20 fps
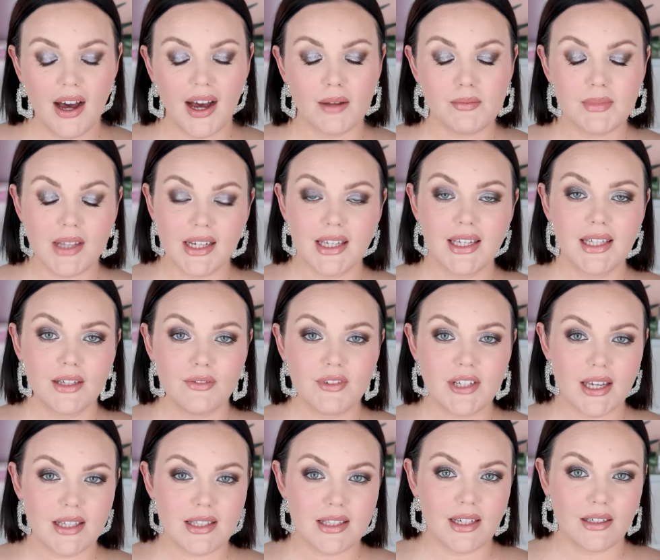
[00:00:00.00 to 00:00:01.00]
I'm lucky enough
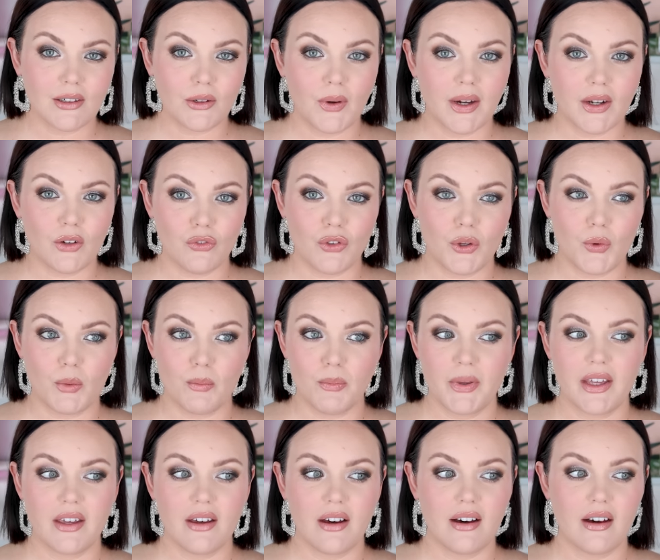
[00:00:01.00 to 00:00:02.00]
to get sent quite a few in
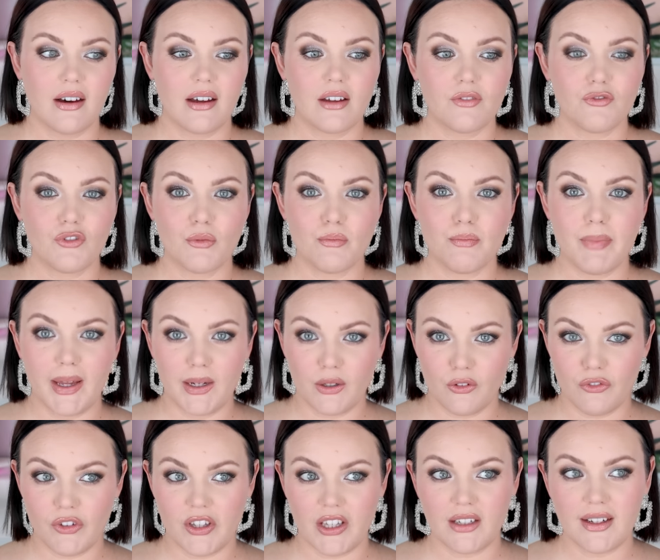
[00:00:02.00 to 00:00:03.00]
PR from
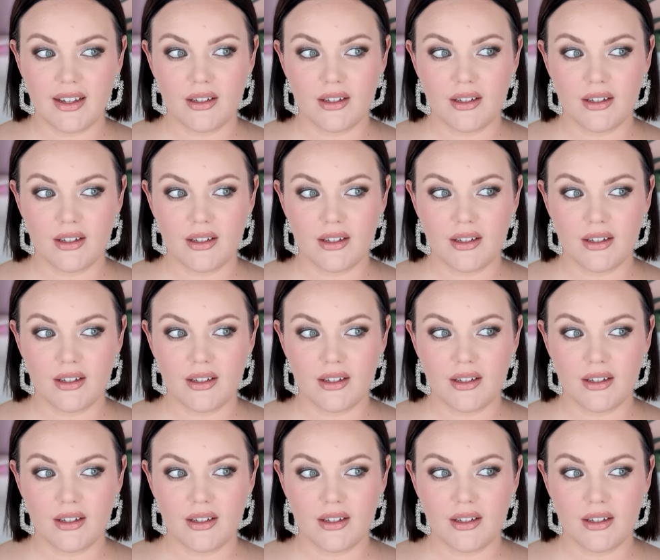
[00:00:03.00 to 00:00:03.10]
Benefit,